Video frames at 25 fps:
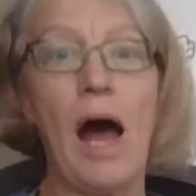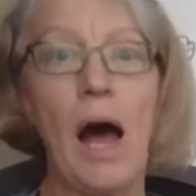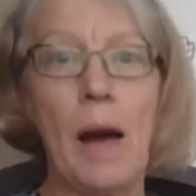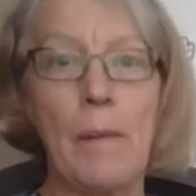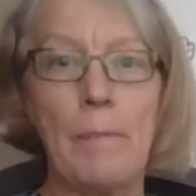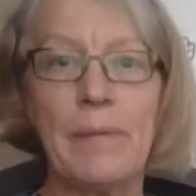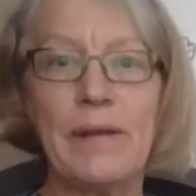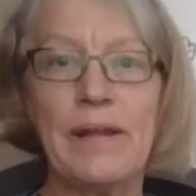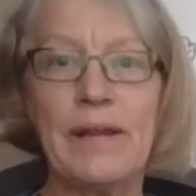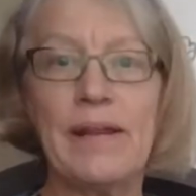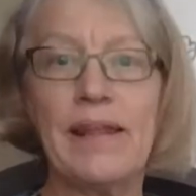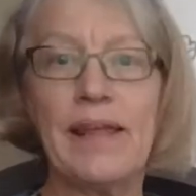
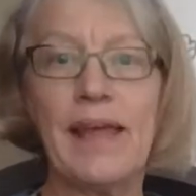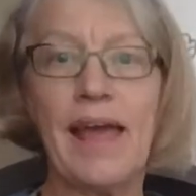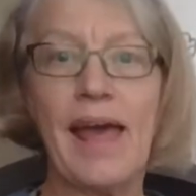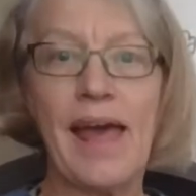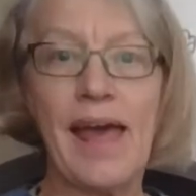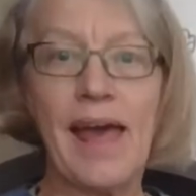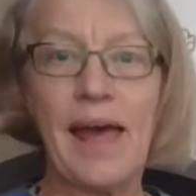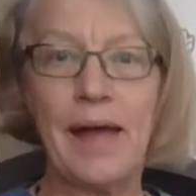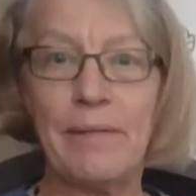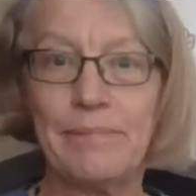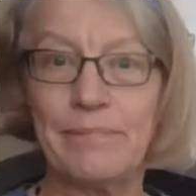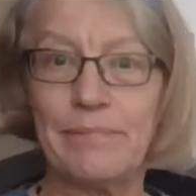in the
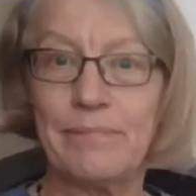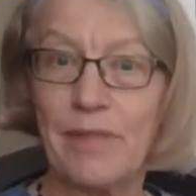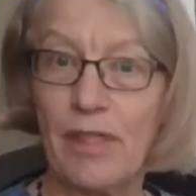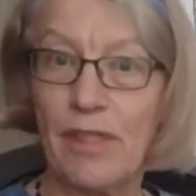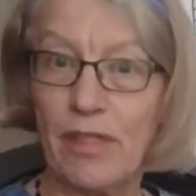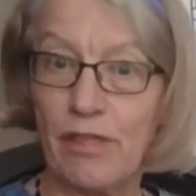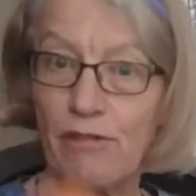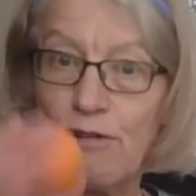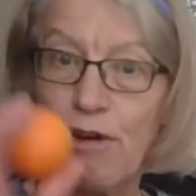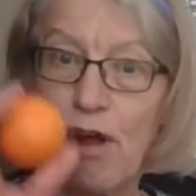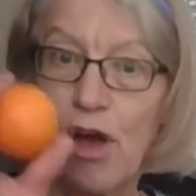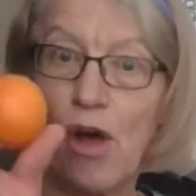air.
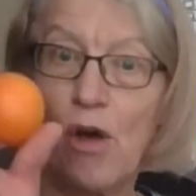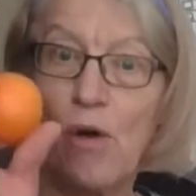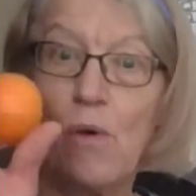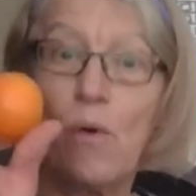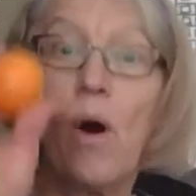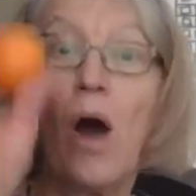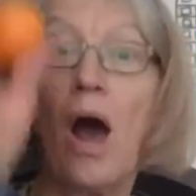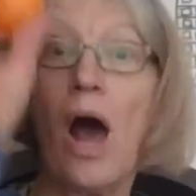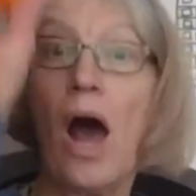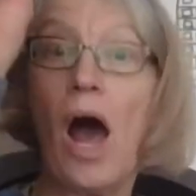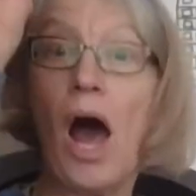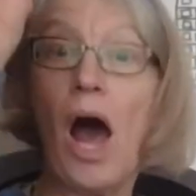Throw
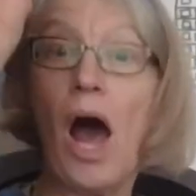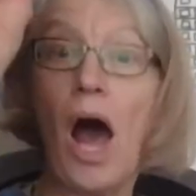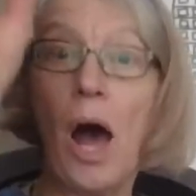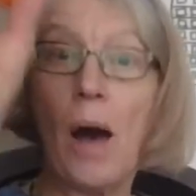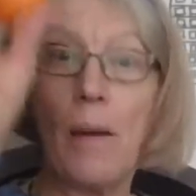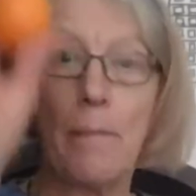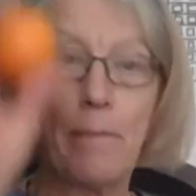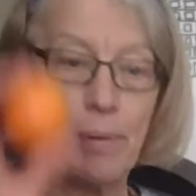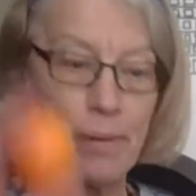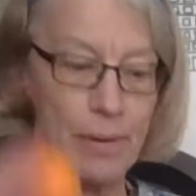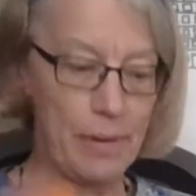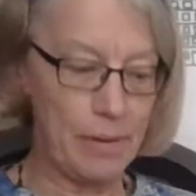
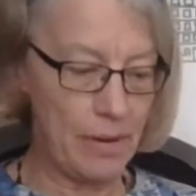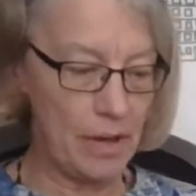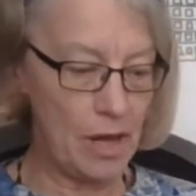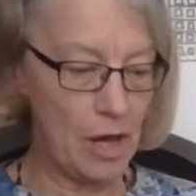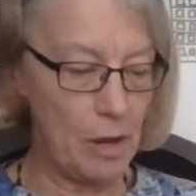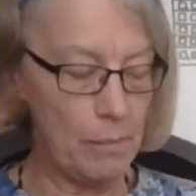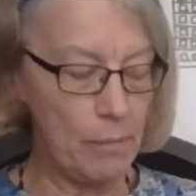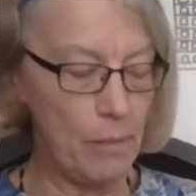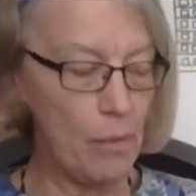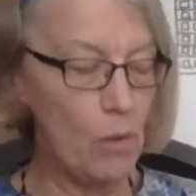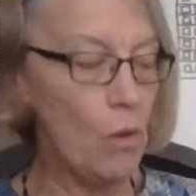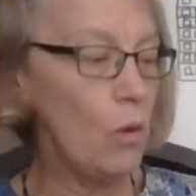up a
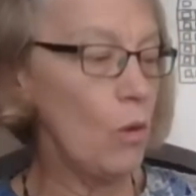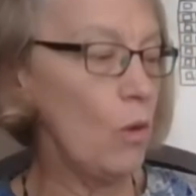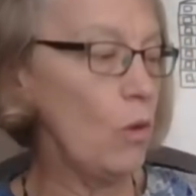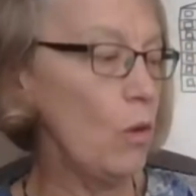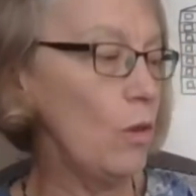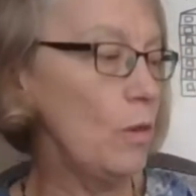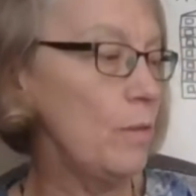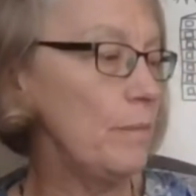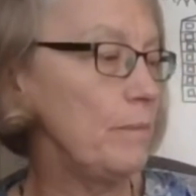ball.